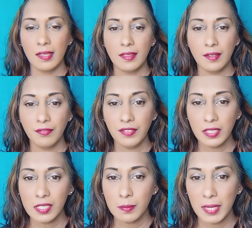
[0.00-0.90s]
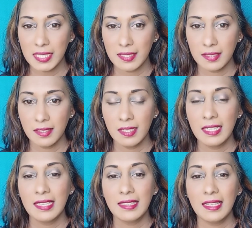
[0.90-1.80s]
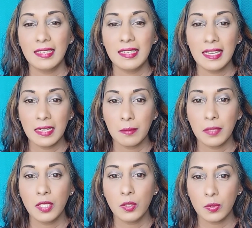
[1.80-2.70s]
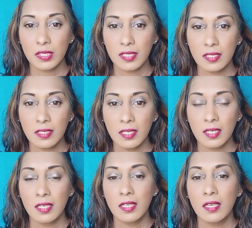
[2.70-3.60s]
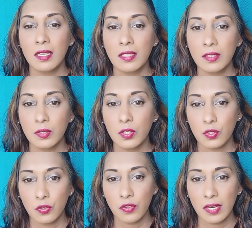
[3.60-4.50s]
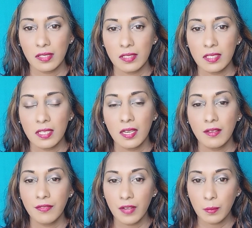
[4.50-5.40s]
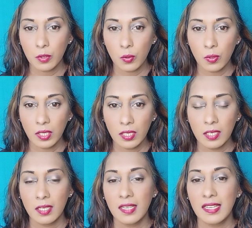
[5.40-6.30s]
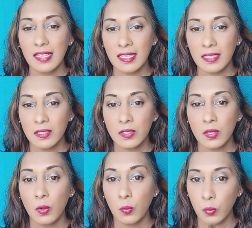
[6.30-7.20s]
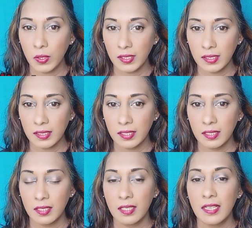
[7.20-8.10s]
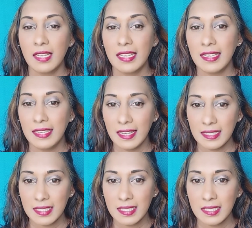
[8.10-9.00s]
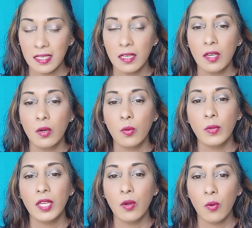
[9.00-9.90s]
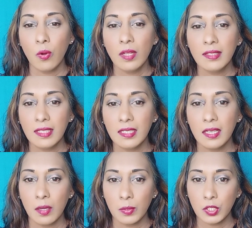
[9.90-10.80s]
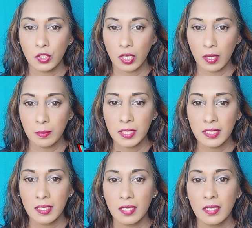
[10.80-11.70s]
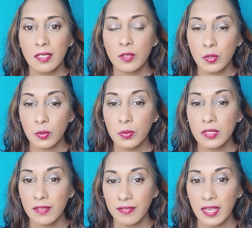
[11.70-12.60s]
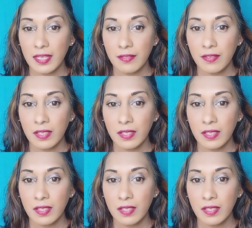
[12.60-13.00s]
The first method that the enemy uses to distract us from God is work. Yes, we all need our jobs to survive.